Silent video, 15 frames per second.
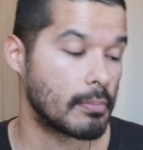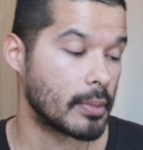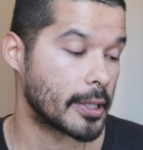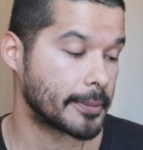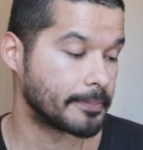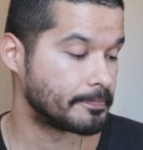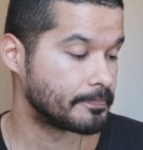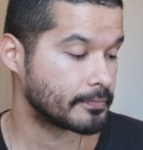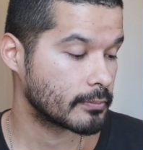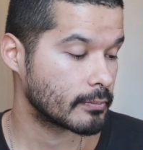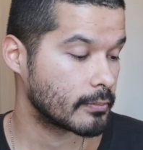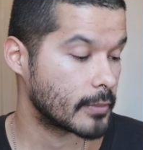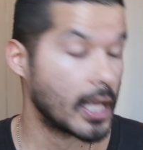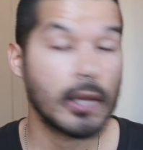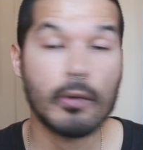But
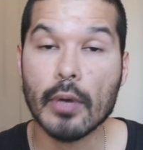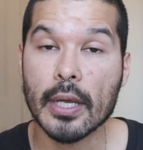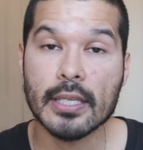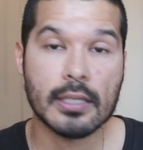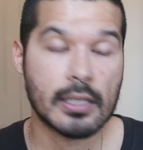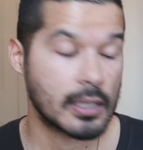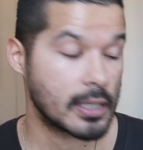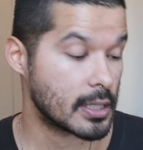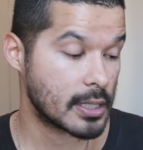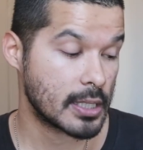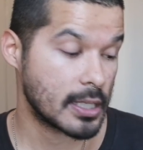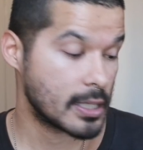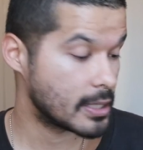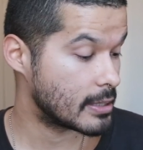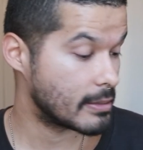anyways, this
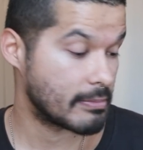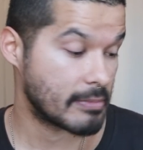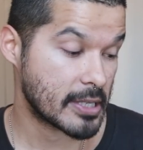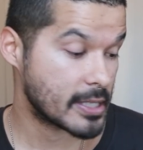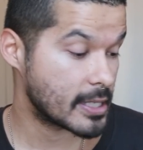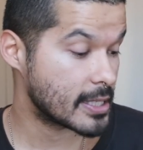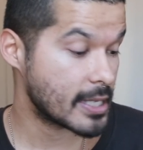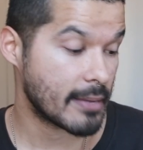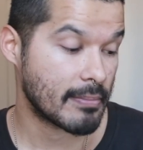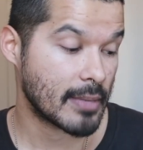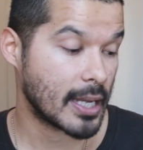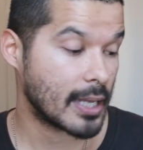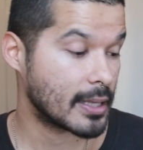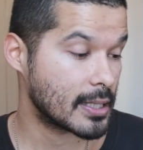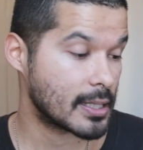is it,
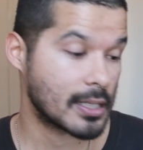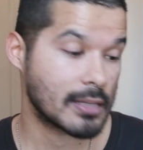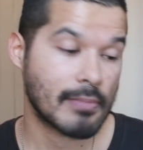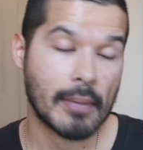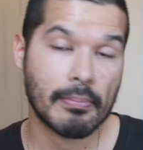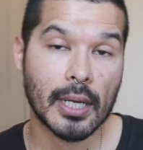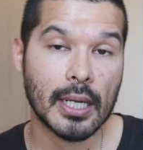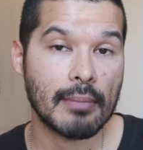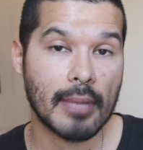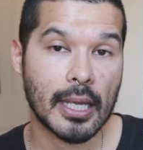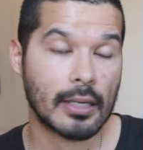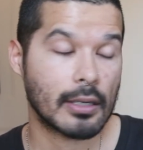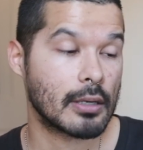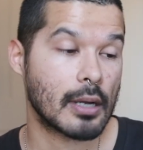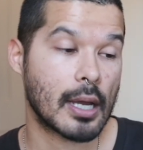man. This is my
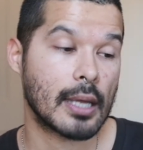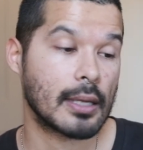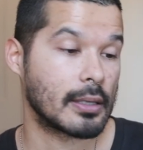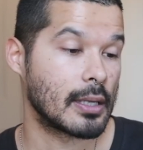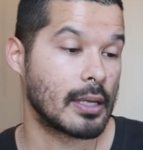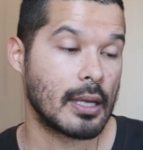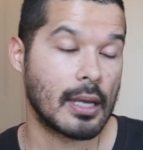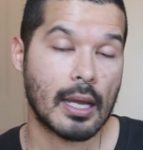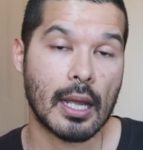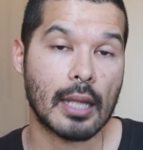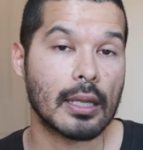moneymaker. I